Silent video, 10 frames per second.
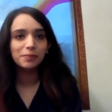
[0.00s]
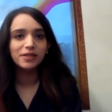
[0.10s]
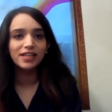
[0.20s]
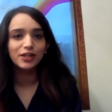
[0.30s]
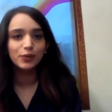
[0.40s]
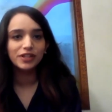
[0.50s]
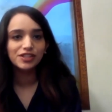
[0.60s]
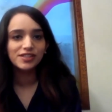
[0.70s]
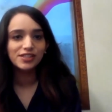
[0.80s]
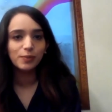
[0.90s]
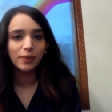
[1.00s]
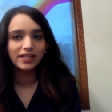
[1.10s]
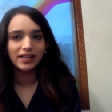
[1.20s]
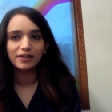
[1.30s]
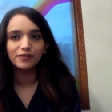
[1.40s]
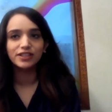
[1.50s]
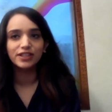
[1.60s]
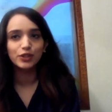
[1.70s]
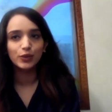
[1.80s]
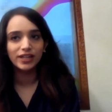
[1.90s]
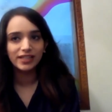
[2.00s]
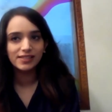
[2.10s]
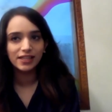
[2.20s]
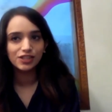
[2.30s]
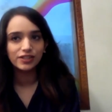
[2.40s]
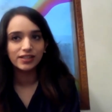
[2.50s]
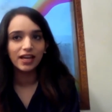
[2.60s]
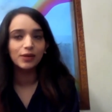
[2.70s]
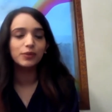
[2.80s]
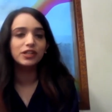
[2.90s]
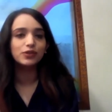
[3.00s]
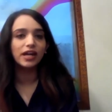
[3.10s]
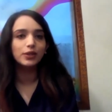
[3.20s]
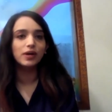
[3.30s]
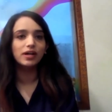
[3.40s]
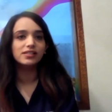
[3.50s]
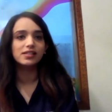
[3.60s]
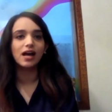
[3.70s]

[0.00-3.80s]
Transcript: in any questions you might have in the Q&A section and we'll try to answer